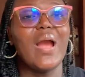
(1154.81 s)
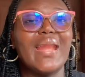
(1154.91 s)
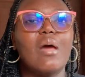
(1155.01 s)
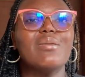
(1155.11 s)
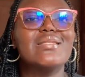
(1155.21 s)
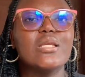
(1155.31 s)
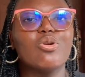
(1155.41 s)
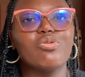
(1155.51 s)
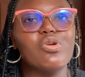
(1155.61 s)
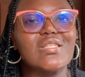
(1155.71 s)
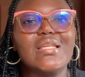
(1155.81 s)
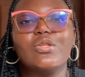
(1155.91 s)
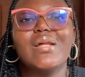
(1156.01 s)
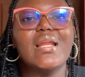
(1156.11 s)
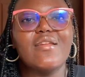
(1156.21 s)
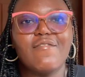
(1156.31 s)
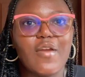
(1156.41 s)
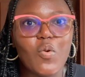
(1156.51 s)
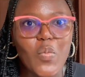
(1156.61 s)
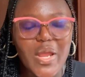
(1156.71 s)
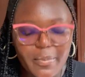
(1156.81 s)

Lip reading: I now see growth in a totally different way.